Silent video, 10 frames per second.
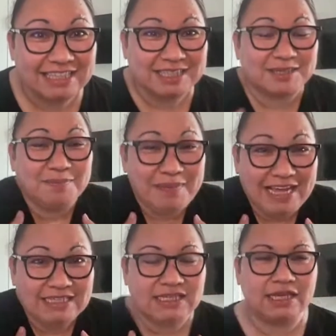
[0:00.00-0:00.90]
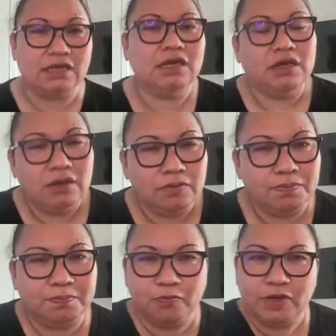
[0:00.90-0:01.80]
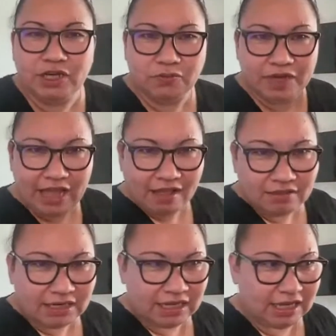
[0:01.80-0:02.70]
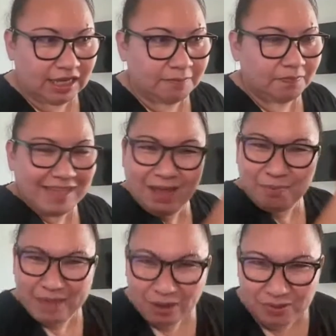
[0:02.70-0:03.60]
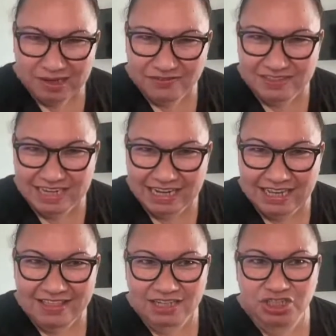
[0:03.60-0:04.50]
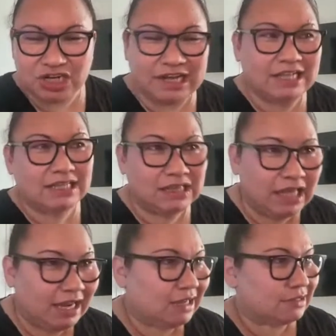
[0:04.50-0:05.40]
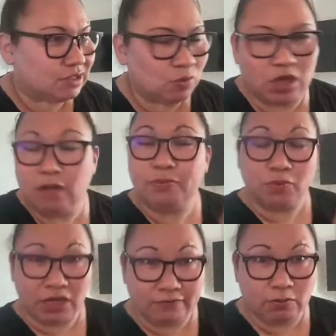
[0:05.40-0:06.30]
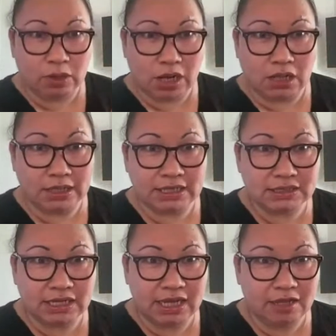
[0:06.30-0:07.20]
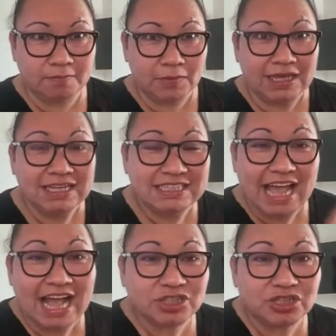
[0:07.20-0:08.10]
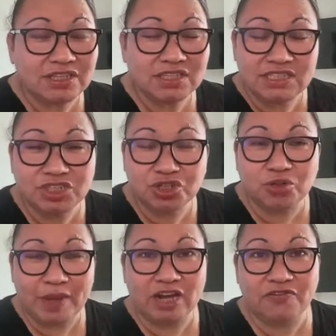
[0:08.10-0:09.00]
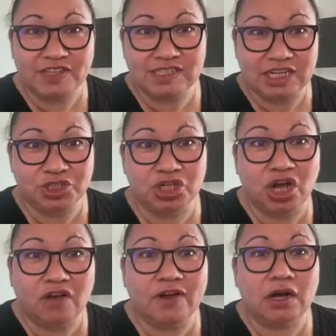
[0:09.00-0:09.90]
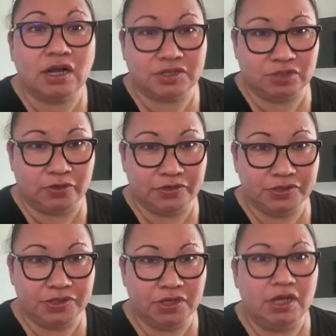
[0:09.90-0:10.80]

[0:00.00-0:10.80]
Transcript: This is amazing. When in reality, that mountain of data, that giant lake, swamp, whatever we're calling it today, is actually the digital manifestation of our customers.